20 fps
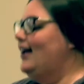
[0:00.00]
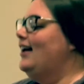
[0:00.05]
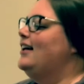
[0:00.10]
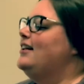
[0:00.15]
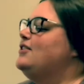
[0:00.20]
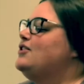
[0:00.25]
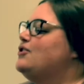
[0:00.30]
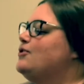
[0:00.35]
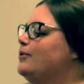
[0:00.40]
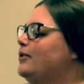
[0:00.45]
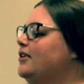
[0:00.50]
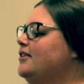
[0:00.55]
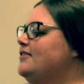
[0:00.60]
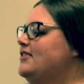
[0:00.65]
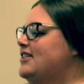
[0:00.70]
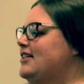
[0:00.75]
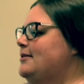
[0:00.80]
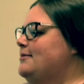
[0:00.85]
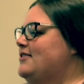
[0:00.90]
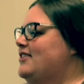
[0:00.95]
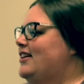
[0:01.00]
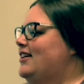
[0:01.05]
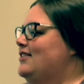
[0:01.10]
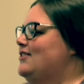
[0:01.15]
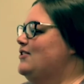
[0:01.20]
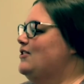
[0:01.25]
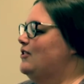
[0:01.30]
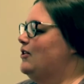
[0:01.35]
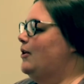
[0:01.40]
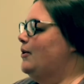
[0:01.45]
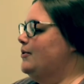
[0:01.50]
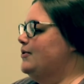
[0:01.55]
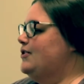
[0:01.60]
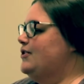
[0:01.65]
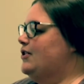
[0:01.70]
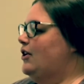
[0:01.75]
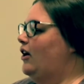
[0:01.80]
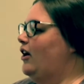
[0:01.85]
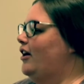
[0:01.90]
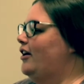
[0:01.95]
It sort of seems like a slow
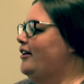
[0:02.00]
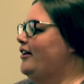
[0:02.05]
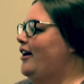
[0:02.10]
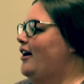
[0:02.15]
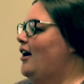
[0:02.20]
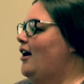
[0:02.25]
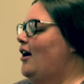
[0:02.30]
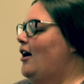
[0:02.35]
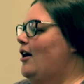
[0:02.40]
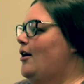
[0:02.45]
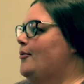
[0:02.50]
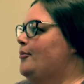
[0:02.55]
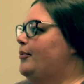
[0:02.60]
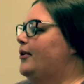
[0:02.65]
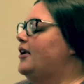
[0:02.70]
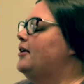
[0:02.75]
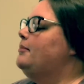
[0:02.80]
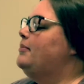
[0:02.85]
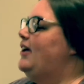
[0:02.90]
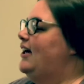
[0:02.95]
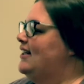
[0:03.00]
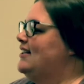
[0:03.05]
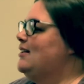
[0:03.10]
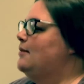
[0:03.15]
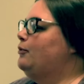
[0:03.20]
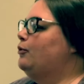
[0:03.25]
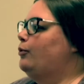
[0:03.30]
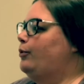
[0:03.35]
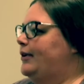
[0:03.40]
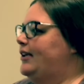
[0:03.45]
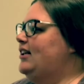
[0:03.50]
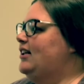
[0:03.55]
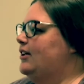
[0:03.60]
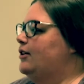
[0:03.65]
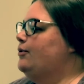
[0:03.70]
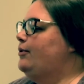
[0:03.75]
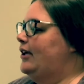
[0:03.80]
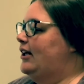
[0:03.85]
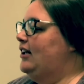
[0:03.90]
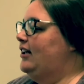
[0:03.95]
start, but it picks up
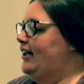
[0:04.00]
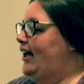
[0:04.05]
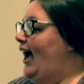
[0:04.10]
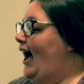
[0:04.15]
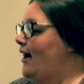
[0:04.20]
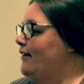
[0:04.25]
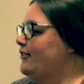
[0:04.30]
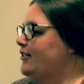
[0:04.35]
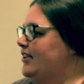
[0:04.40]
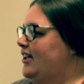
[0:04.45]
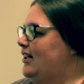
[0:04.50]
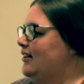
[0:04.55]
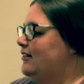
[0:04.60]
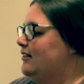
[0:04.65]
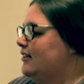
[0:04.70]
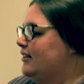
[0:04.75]
really quickly after that